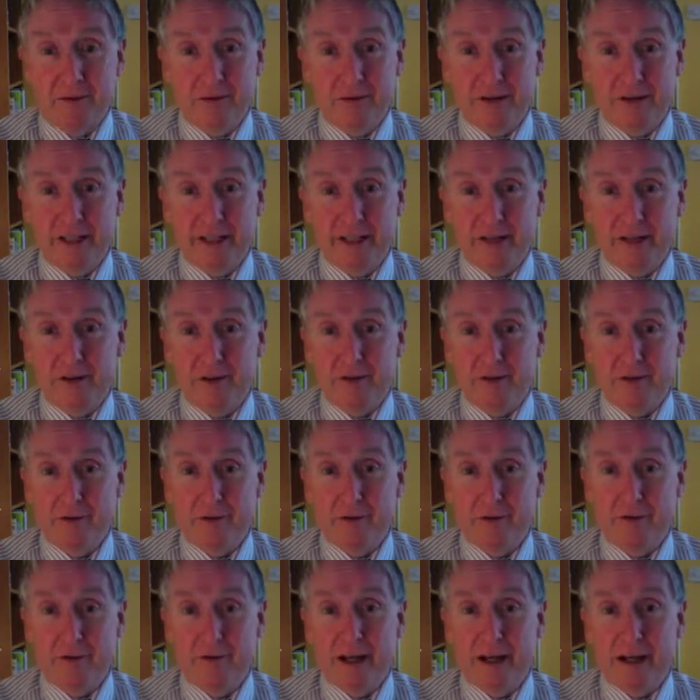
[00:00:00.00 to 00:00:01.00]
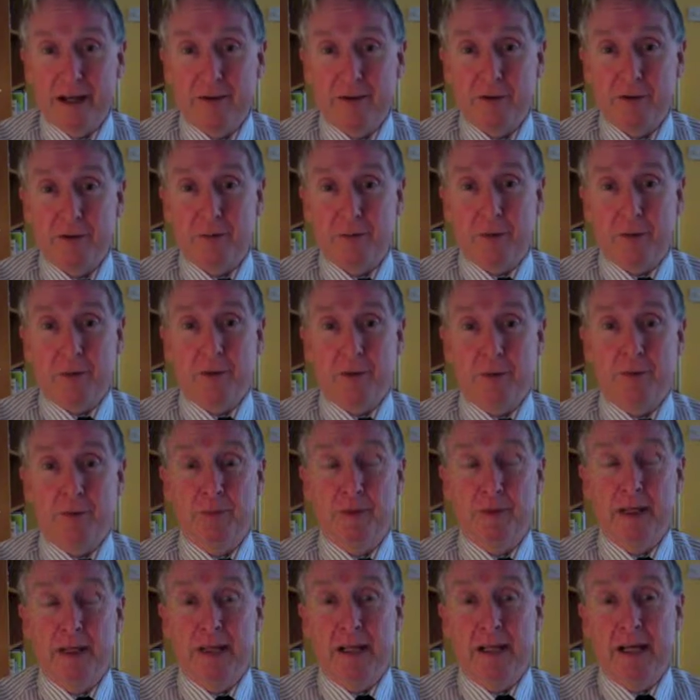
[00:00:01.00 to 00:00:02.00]
Let 100 flowers bloom.
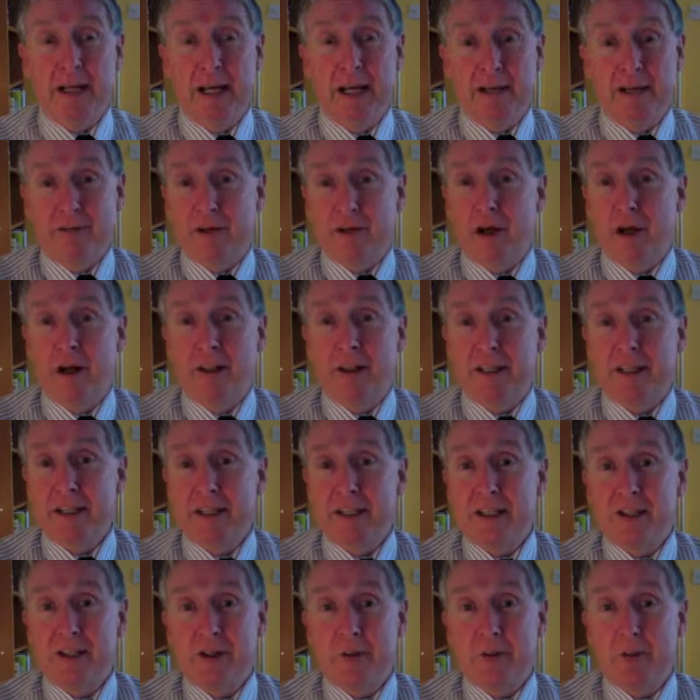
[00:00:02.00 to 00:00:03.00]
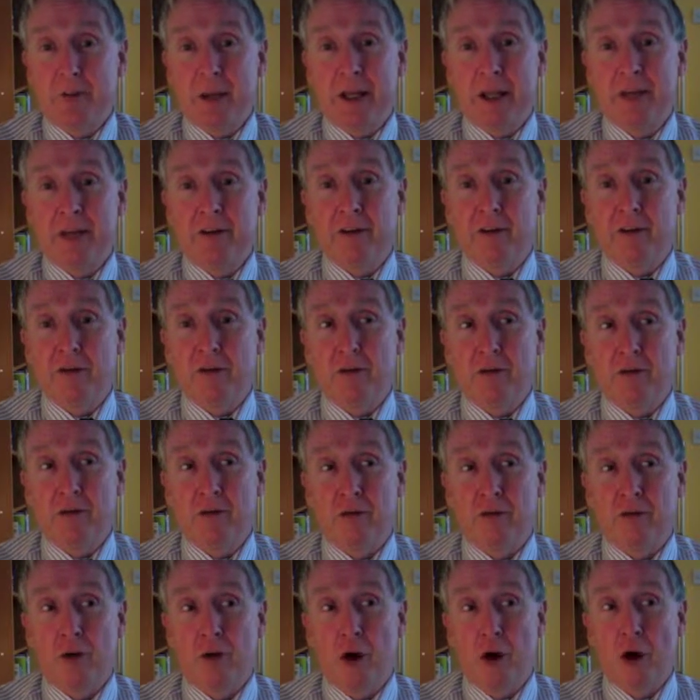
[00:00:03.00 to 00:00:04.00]
I regard this as being a sort
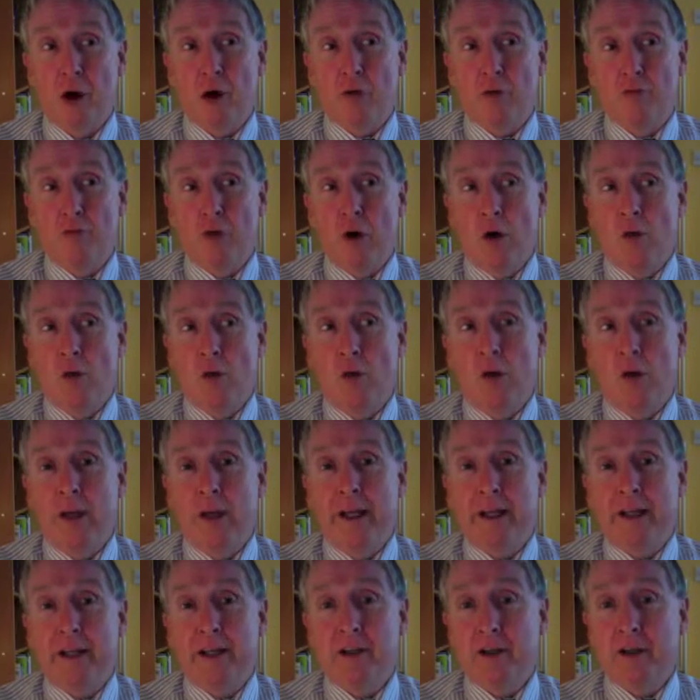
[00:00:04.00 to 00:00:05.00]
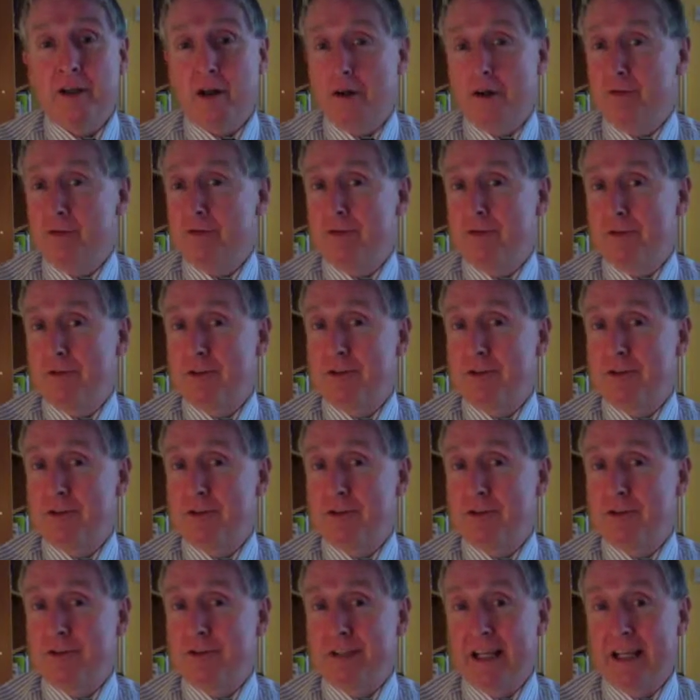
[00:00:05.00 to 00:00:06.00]
of rolling
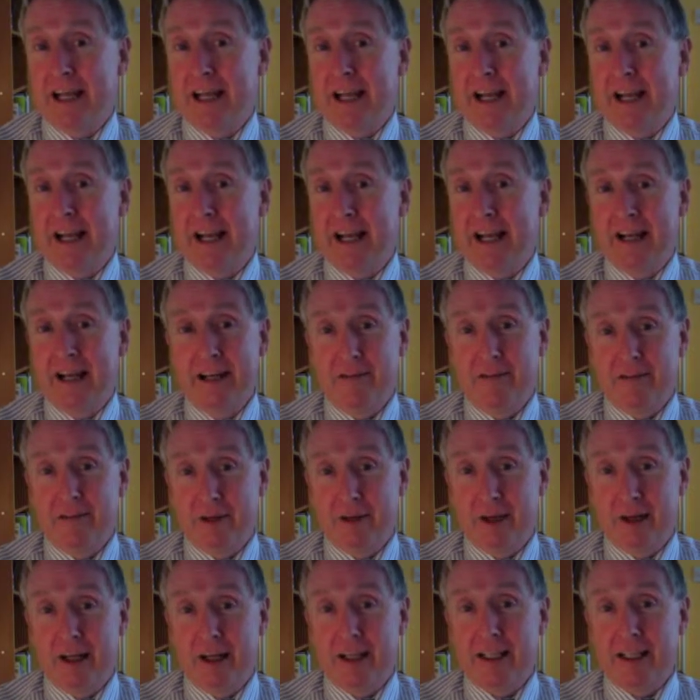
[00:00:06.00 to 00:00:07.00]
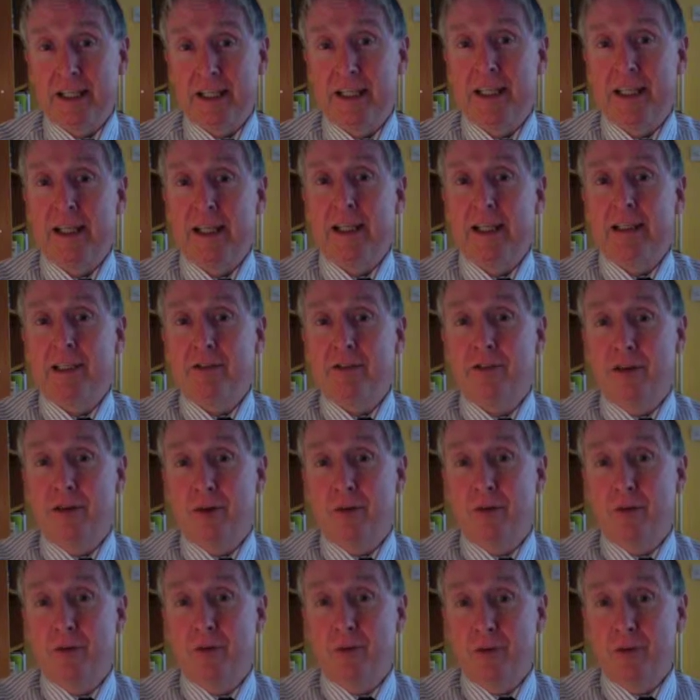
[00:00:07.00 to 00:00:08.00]
conference of the air, if you like.
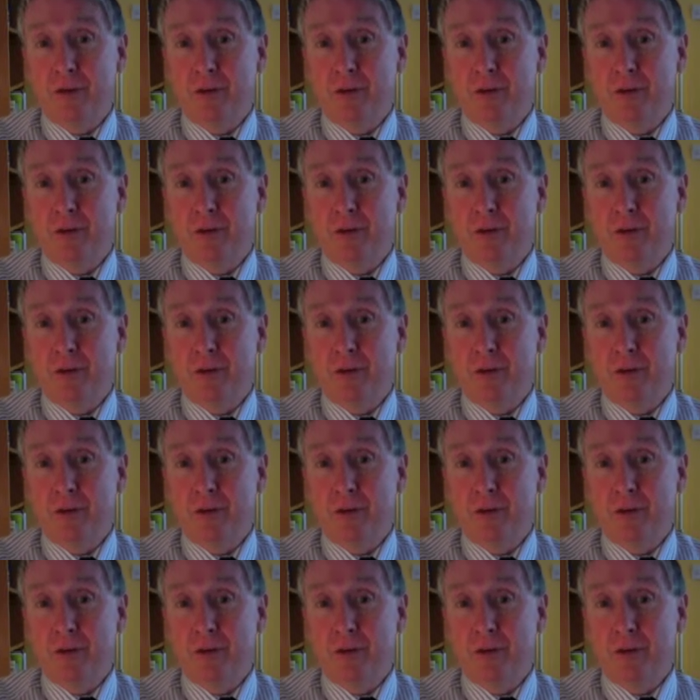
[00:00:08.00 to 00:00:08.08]
So